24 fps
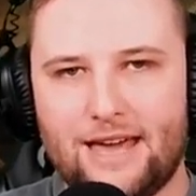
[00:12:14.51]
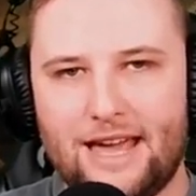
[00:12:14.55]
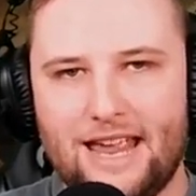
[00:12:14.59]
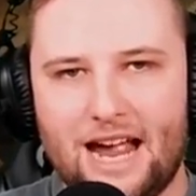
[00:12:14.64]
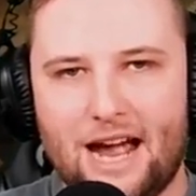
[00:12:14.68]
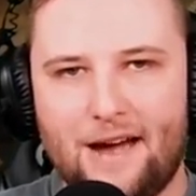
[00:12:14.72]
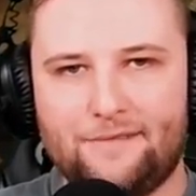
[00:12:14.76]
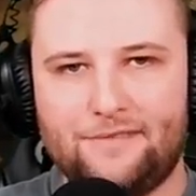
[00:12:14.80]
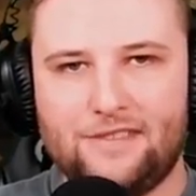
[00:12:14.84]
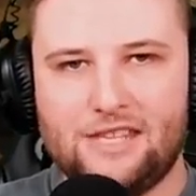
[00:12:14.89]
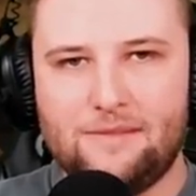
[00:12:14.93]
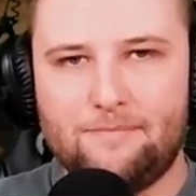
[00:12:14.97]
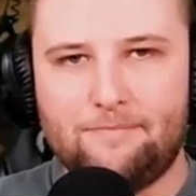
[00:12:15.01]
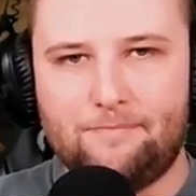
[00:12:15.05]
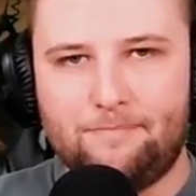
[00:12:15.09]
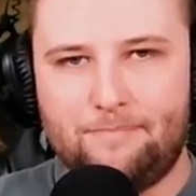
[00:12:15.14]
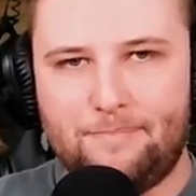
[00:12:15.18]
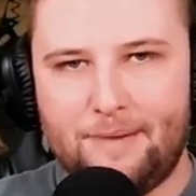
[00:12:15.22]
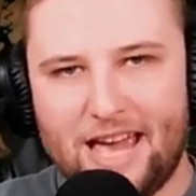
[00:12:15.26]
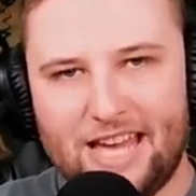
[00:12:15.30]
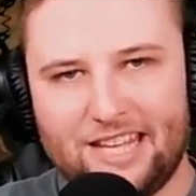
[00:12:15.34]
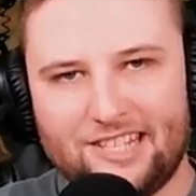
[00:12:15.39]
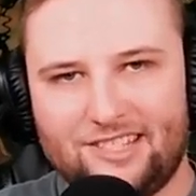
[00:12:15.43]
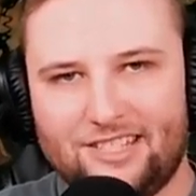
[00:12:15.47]
They have the
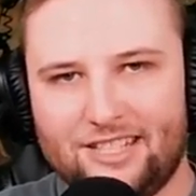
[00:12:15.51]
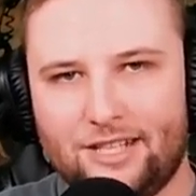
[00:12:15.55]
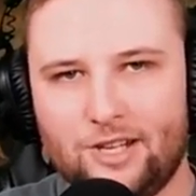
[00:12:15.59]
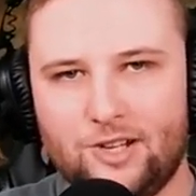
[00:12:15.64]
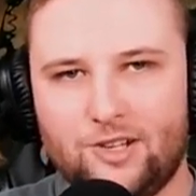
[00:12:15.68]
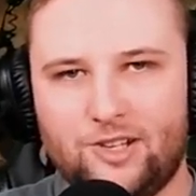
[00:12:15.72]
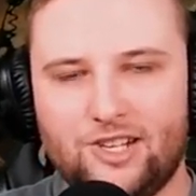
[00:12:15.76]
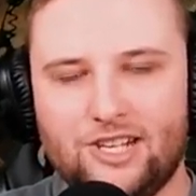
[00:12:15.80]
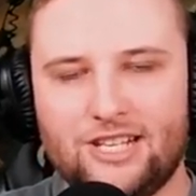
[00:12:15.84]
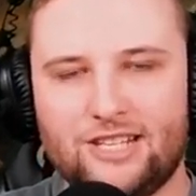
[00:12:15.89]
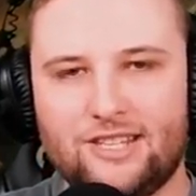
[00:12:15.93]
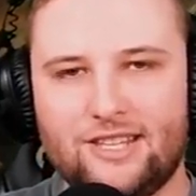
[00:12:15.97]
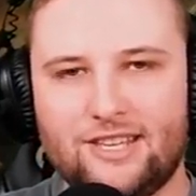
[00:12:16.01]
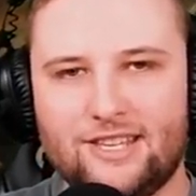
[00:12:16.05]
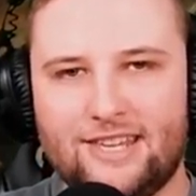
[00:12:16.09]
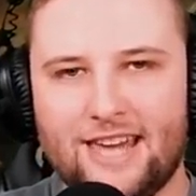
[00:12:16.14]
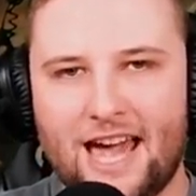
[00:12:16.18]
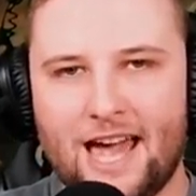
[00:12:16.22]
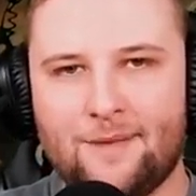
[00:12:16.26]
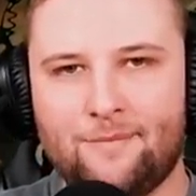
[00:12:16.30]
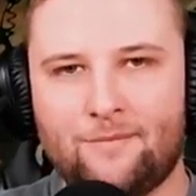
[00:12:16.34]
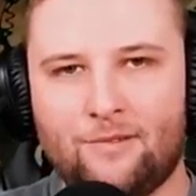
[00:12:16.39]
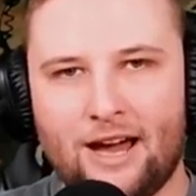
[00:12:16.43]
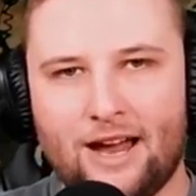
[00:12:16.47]
best synergy in the
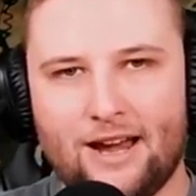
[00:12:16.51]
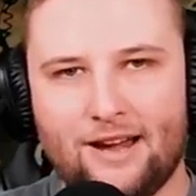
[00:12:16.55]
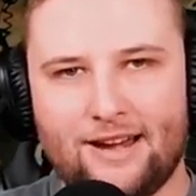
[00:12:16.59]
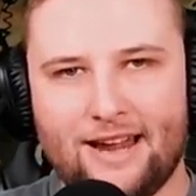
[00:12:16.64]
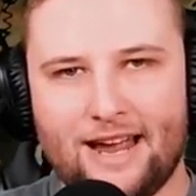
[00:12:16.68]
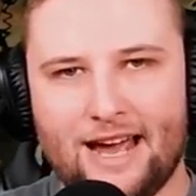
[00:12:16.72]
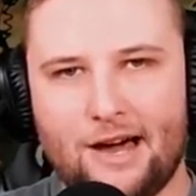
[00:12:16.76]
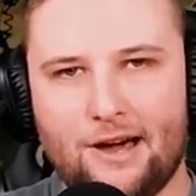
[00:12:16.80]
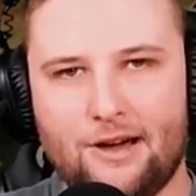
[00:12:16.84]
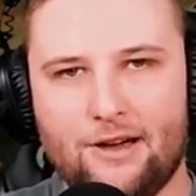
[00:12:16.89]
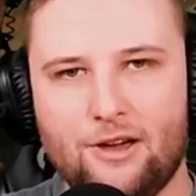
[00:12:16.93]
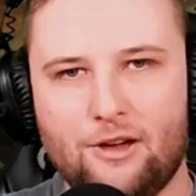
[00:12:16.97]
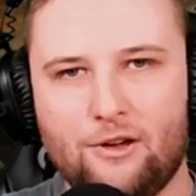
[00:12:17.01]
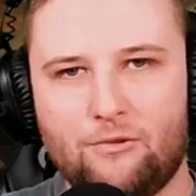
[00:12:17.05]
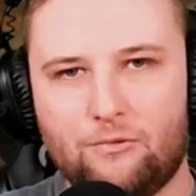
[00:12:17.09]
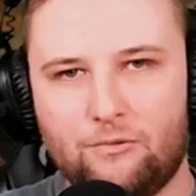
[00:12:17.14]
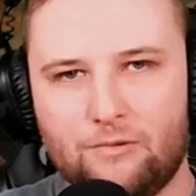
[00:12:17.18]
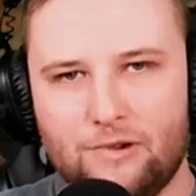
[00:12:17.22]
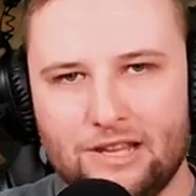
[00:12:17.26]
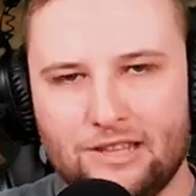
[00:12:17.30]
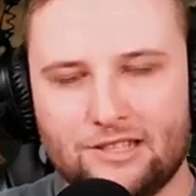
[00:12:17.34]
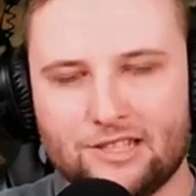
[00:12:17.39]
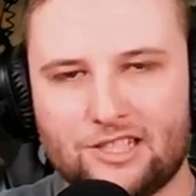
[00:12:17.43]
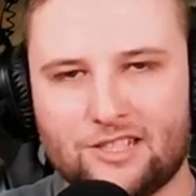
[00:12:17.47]
game right now
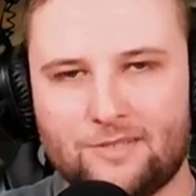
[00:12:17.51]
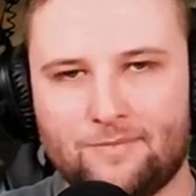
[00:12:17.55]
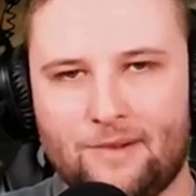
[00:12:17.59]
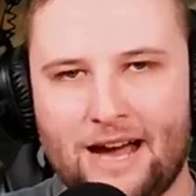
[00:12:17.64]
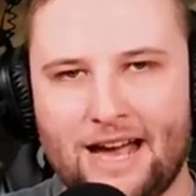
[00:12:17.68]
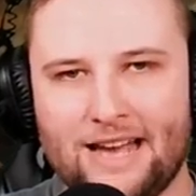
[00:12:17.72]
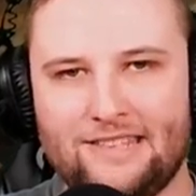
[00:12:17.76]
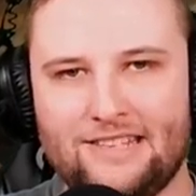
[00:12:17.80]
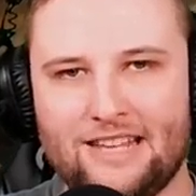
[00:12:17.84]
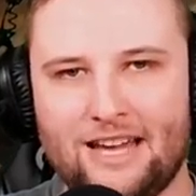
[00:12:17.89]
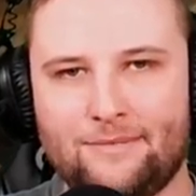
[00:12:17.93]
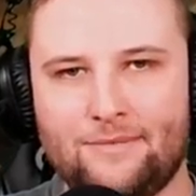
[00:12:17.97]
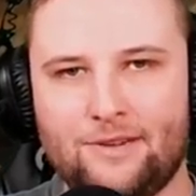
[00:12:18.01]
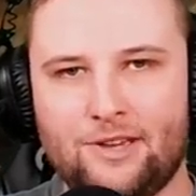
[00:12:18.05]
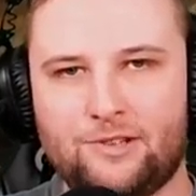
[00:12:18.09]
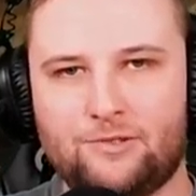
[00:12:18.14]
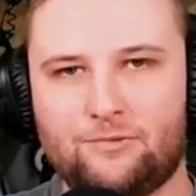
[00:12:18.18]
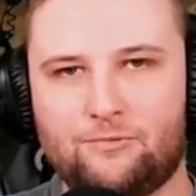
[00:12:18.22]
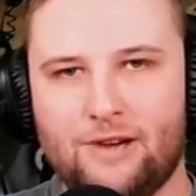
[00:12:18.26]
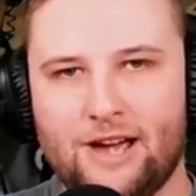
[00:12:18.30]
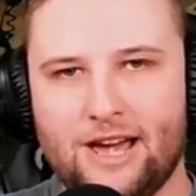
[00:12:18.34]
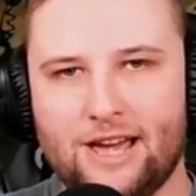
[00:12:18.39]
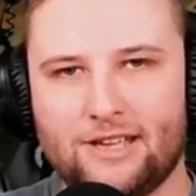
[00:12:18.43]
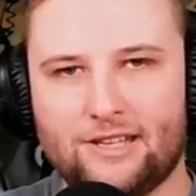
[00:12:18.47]
with the smite damage,
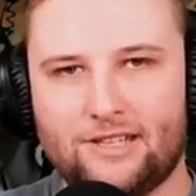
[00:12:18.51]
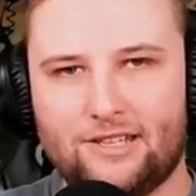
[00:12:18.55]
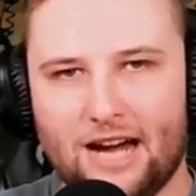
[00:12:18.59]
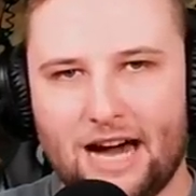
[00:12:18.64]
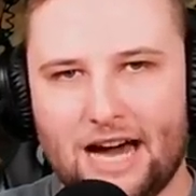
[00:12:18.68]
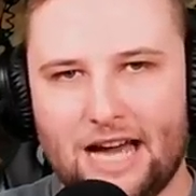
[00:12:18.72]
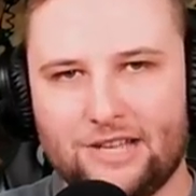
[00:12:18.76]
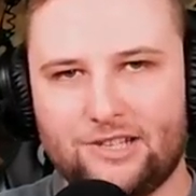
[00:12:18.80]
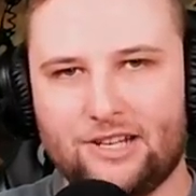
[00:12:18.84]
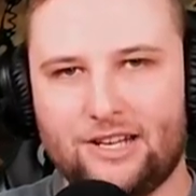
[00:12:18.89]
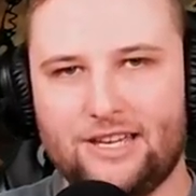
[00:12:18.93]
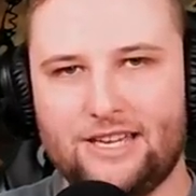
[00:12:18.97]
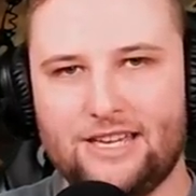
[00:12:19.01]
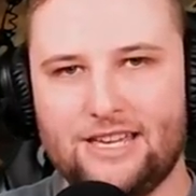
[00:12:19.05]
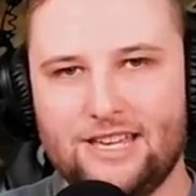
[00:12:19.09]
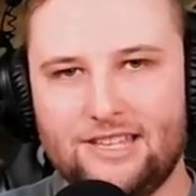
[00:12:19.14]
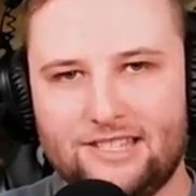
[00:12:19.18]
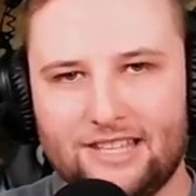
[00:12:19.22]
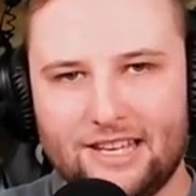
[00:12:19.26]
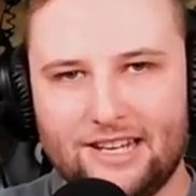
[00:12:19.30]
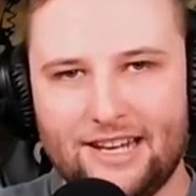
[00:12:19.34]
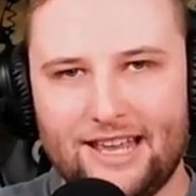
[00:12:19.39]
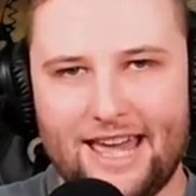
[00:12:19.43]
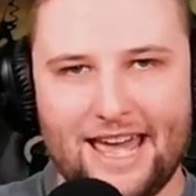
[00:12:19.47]
where Gaja
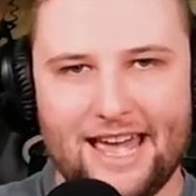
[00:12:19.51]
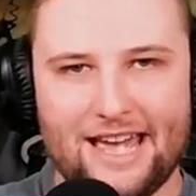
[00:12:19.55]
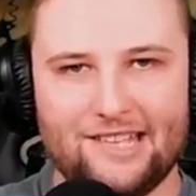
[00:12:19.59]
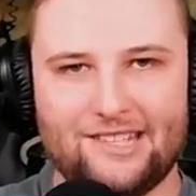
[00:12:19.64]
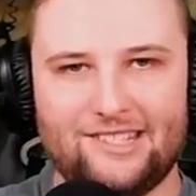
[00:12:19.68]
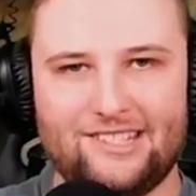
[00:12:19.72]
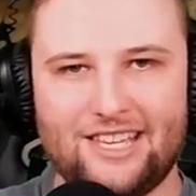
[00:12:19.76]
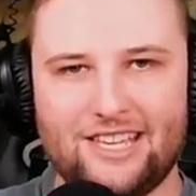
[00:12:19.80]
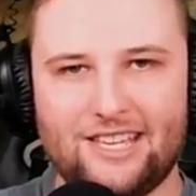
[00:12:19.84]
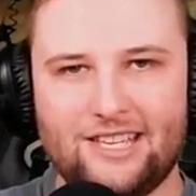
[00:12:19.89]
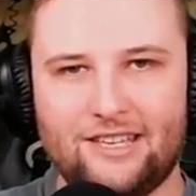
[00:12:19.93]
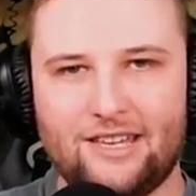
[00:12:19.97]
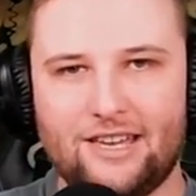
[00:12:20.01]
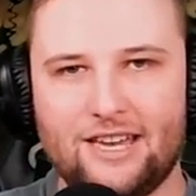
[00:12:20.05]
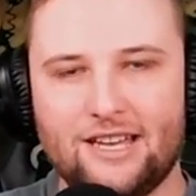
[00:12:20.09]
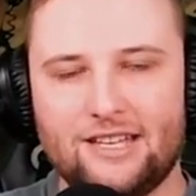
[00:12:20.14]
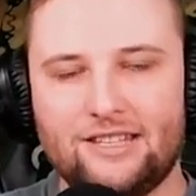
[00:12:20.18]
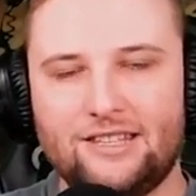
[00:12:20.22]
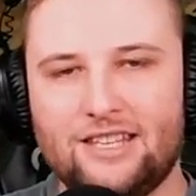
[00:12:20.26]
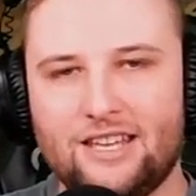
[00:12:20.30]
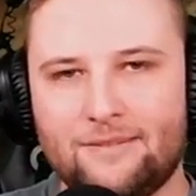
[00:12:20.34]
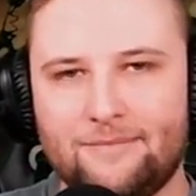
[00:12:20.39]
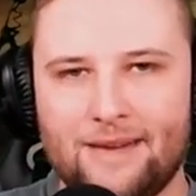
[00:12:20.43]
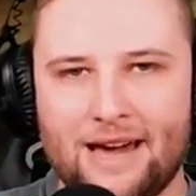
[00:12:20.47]
is enhancing
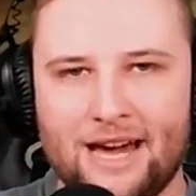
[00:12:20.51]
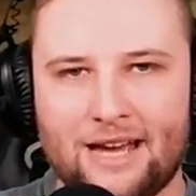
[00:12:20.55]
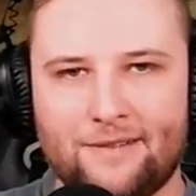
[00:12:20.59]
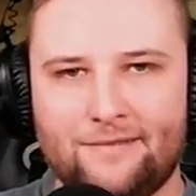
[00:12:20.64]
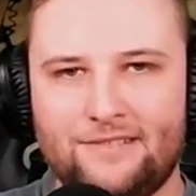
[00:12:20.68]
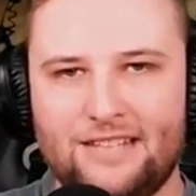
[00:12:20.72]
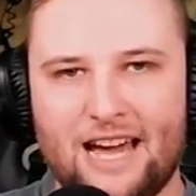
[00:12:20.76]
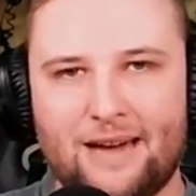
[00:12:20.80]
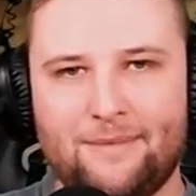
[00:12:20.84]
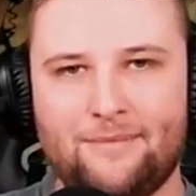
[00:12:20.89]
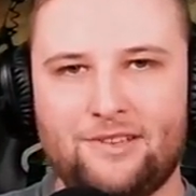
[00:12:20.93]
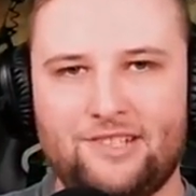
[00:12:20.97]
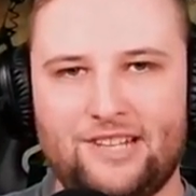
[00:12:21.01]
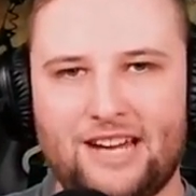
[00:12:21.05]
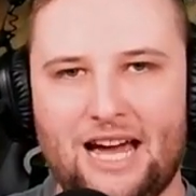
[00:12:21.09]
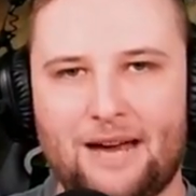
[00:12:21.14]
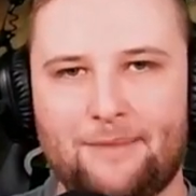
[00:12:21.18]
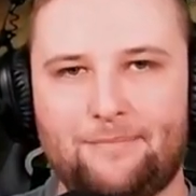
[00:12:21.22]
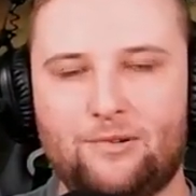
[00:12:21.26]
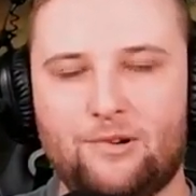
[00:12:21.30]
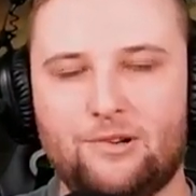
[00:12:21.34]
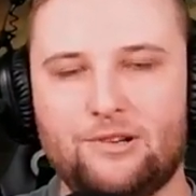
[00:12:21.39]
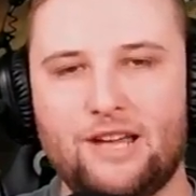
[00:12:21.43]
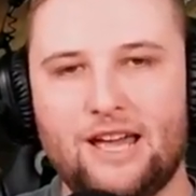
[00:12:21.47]
the amount of damage
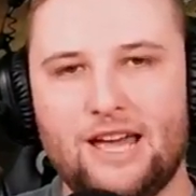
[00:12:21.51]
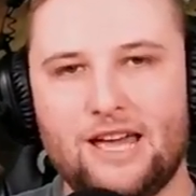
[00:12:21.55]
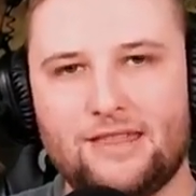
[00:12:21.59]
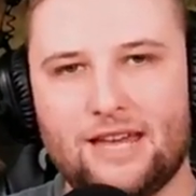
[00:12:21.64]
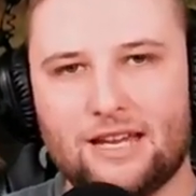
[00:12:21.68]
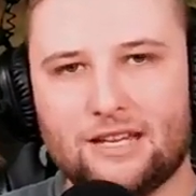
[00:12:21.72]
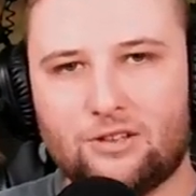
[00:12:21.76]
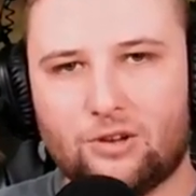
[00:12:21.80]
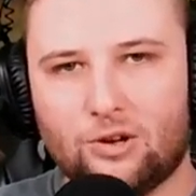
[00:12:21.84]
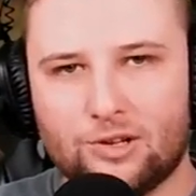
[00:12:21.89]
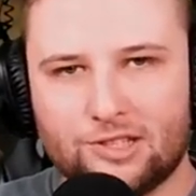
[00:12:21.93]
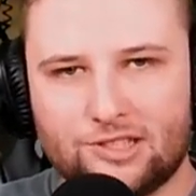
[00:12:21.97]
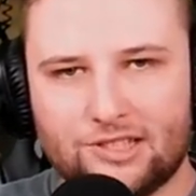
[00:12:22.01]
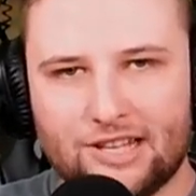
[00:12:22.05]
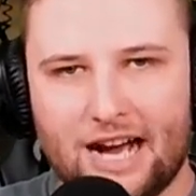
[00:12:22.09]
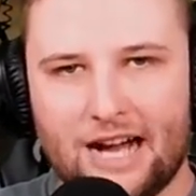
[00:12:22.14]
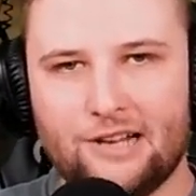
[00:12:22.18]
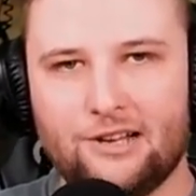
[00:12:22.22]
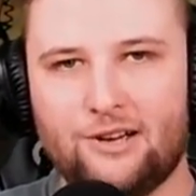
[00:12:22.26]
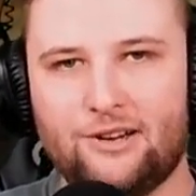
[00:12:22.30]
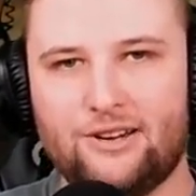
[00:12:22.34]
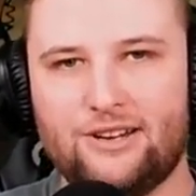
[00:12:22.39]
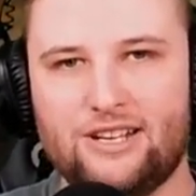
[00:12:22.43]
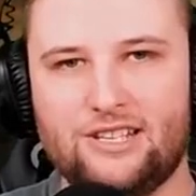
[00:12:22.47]
output that
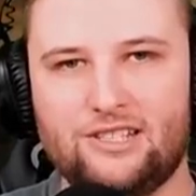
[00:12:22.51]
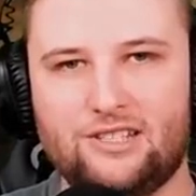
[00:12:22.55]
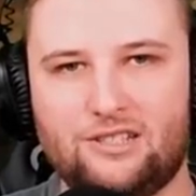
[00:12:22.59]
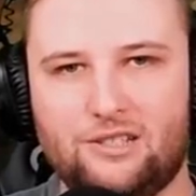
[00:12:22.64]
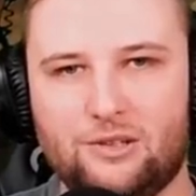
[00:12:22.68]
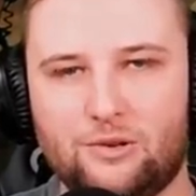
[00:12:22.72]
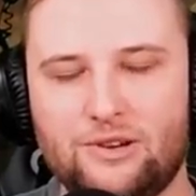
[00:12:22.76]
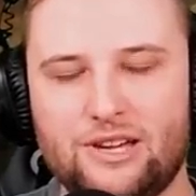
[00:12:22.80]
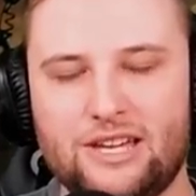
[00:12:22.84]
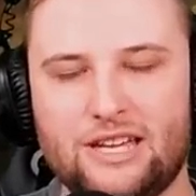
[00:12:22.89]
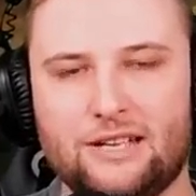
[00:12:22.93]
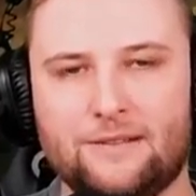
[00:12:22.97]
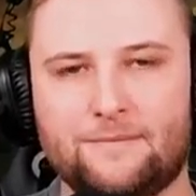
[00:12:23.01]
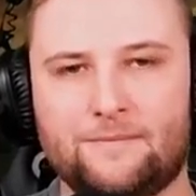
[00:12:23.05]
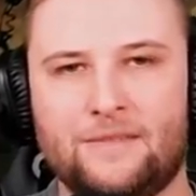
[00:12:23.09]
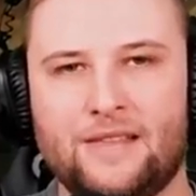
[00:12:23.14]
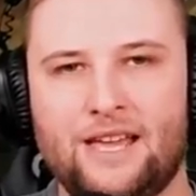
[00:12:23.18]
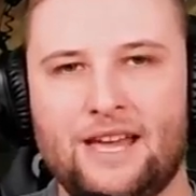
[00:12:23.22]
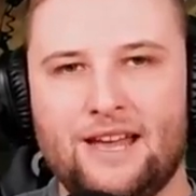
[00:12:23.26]
Gonzalo is doing.